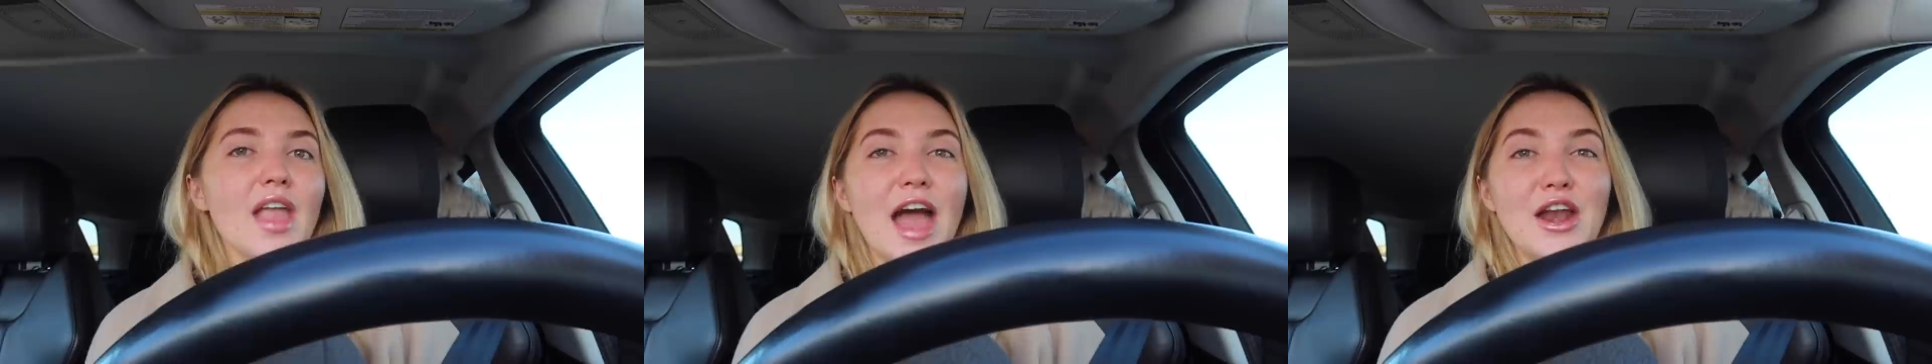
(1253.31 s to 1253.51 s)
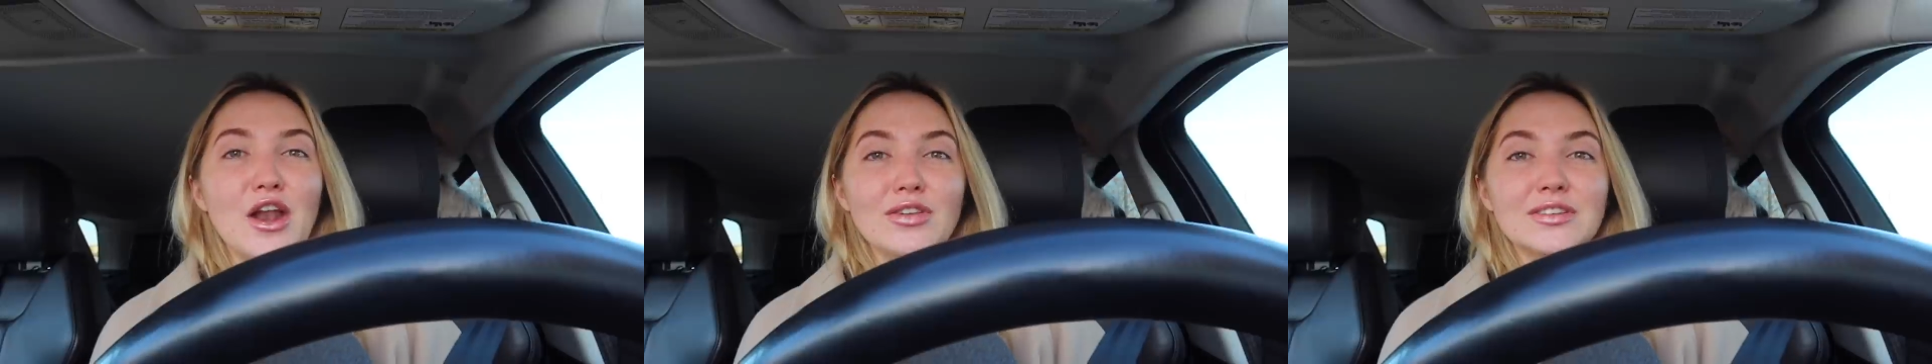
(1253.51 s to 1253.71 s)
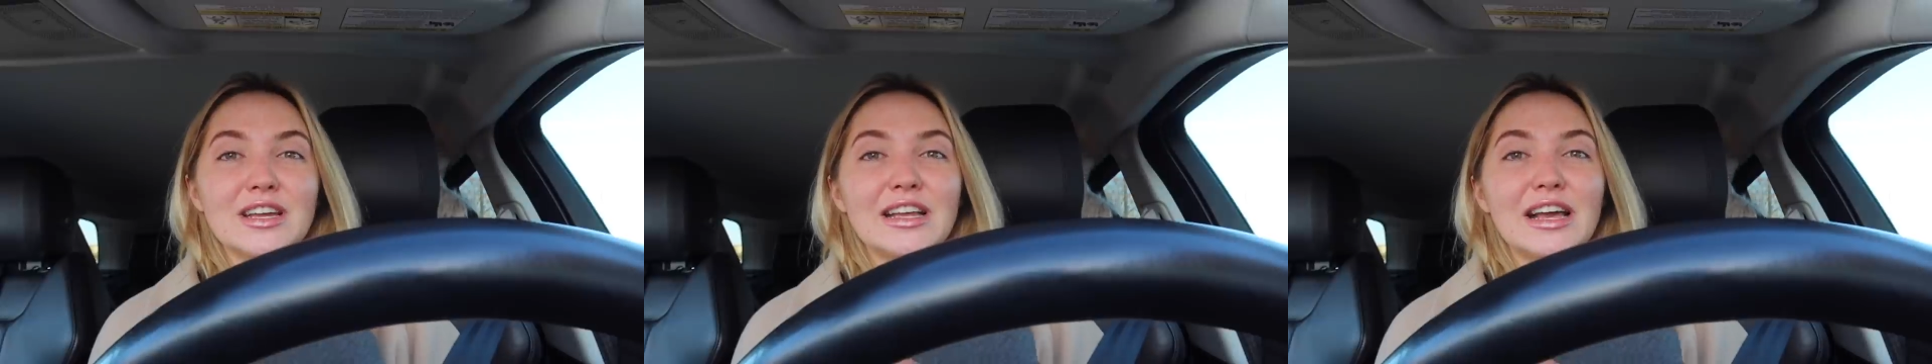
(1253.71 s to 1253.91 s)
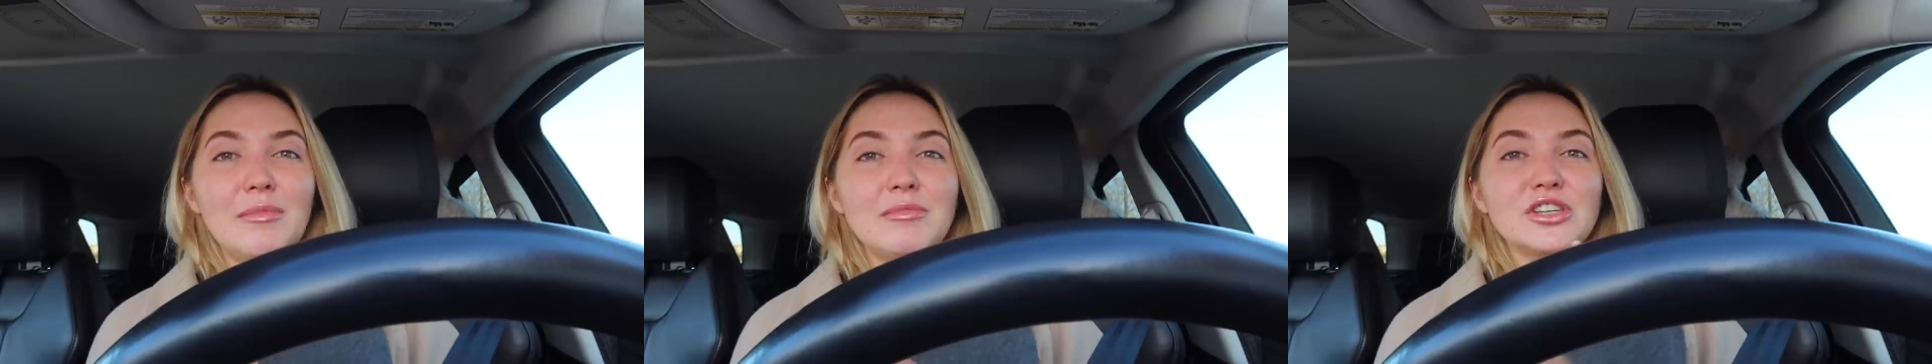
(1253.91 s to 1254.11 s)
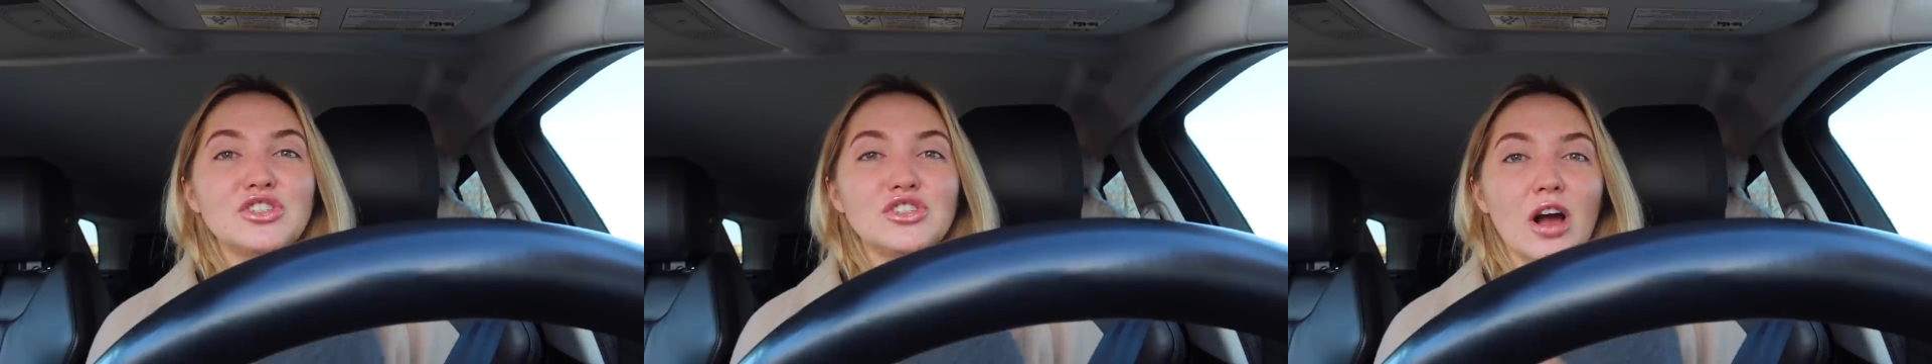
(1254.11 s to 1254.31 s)
I know this is gonna
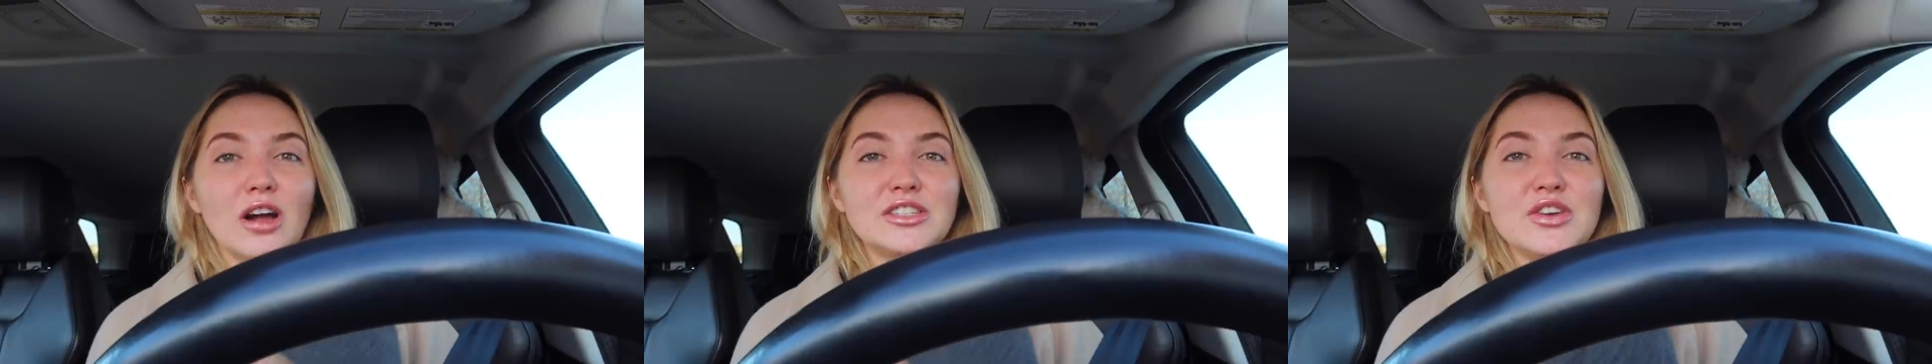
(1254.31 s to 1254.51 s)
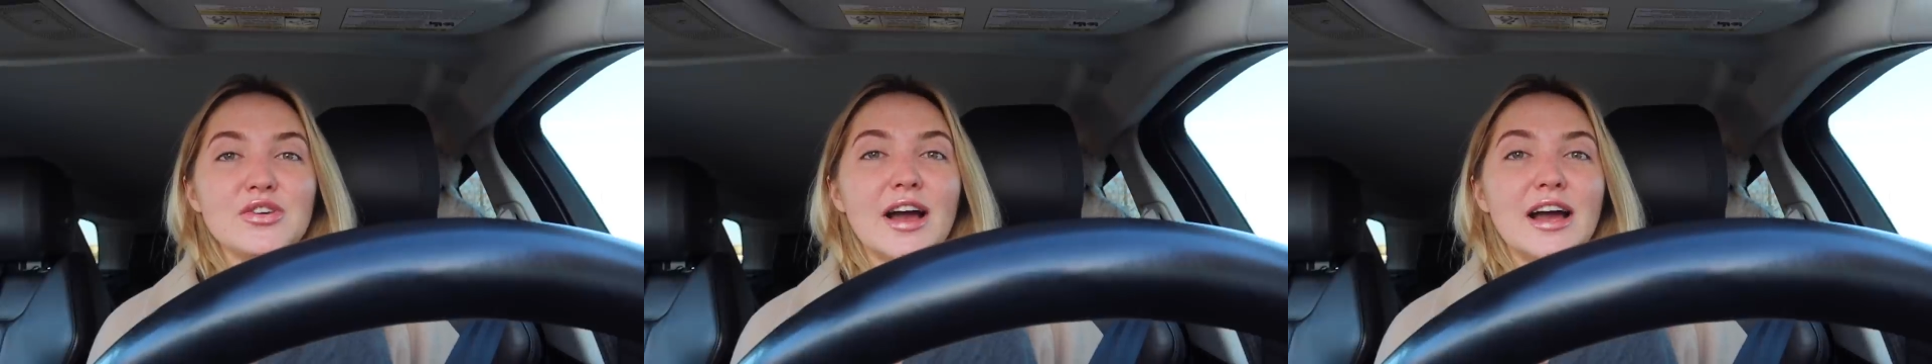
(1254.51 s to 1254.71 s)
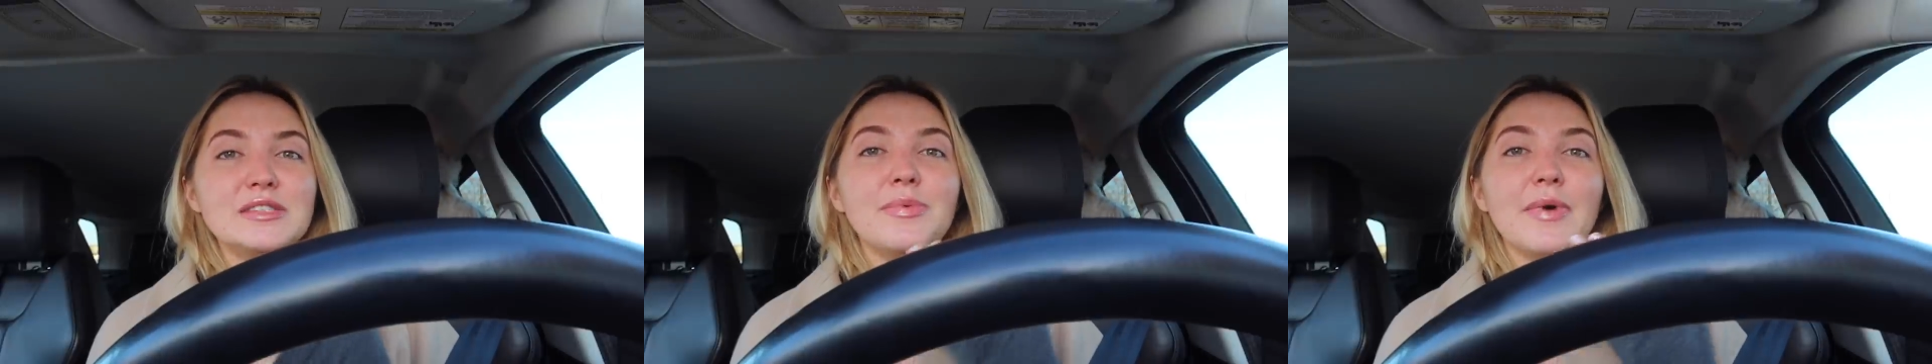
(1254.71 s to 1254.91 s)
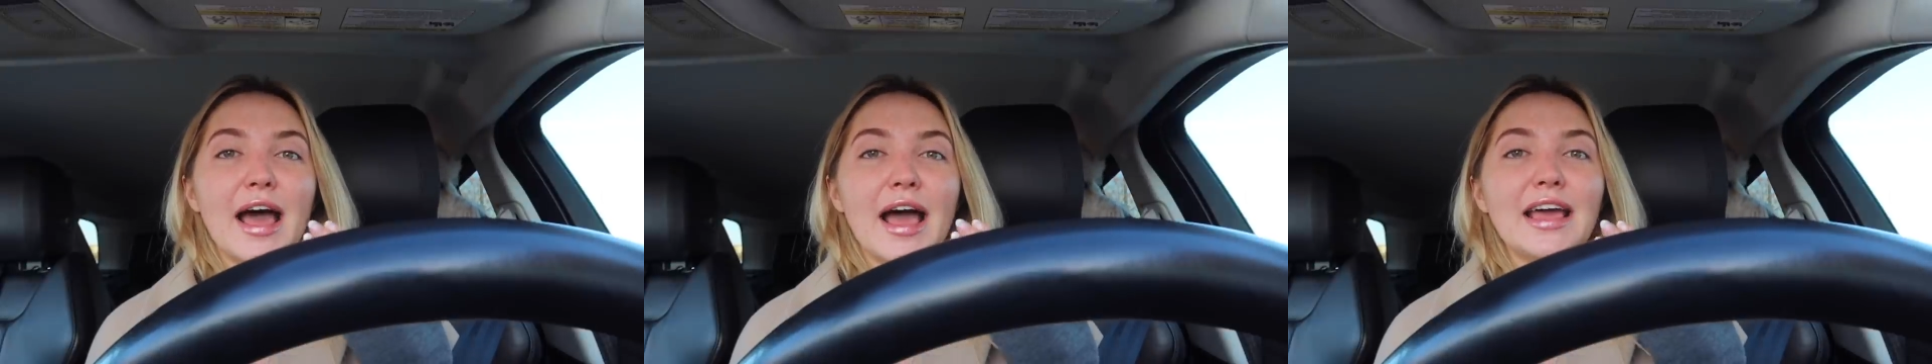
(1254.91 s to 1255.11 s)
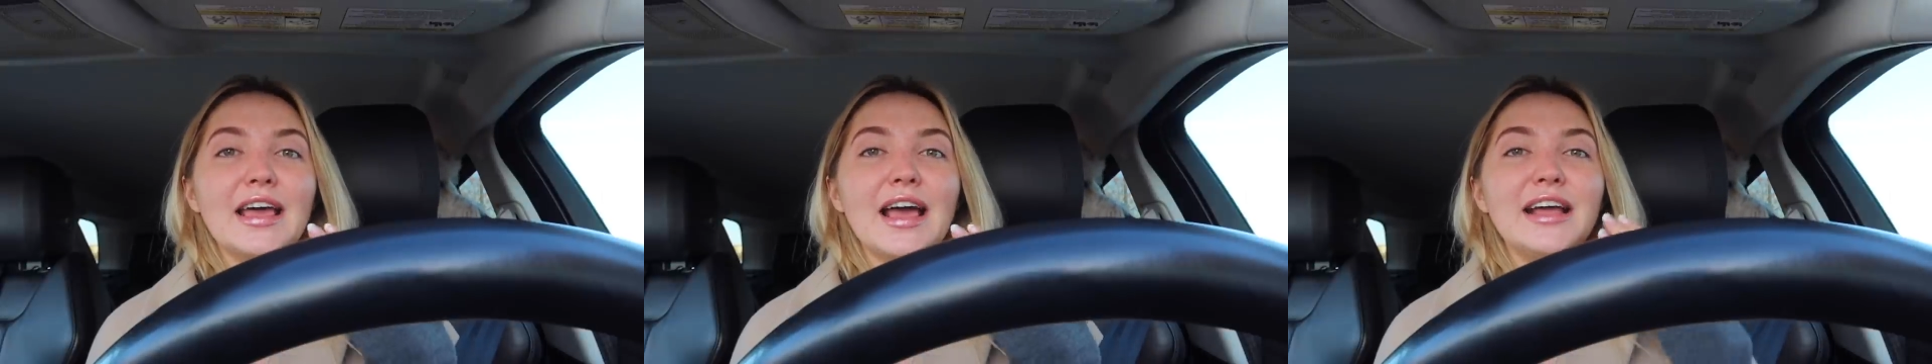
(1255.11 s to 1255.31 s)
come as a shock to you guys, but
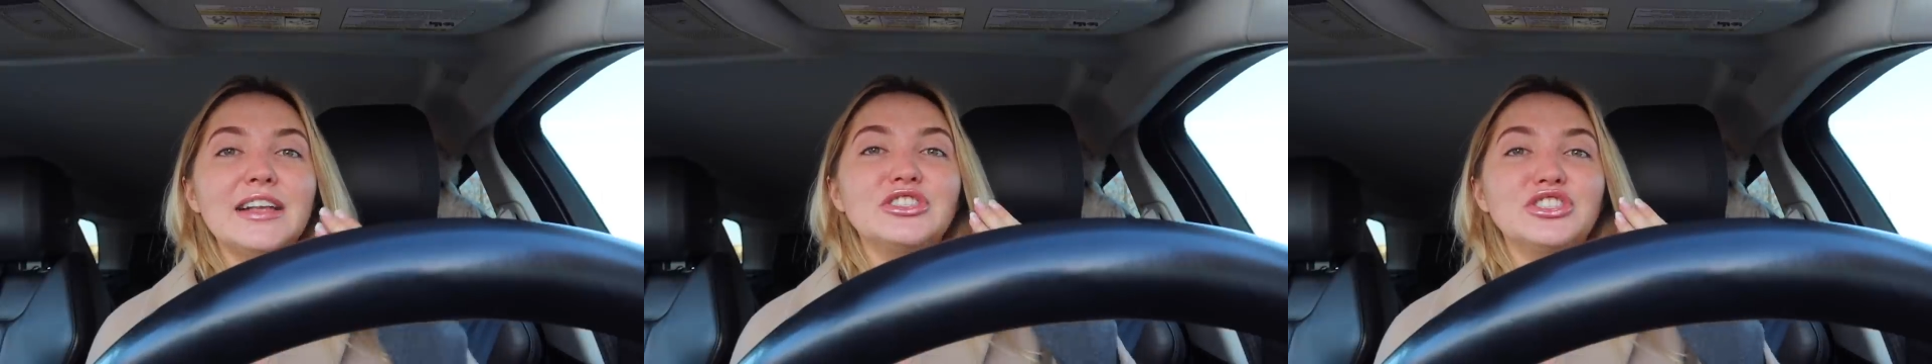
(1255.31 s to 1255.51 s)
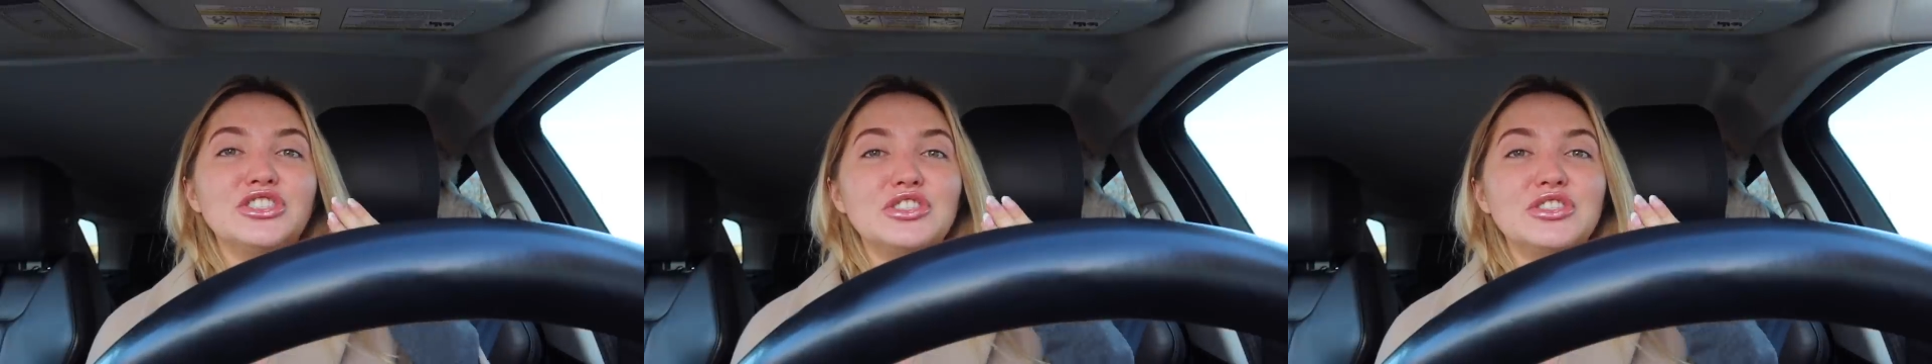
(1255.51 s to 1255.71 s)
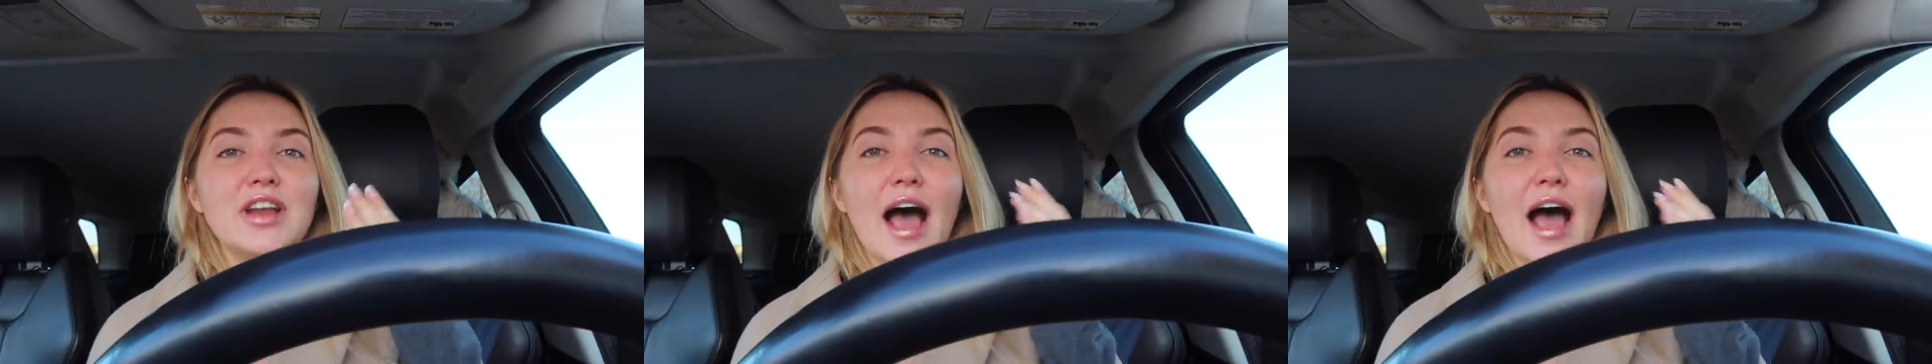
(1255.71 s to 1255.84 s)
I had,